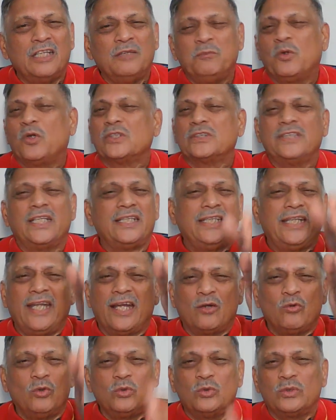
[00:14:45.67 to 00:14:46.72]
because then they
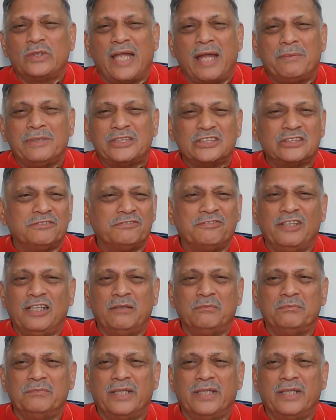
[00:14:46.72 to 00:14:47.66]
are going to damage the film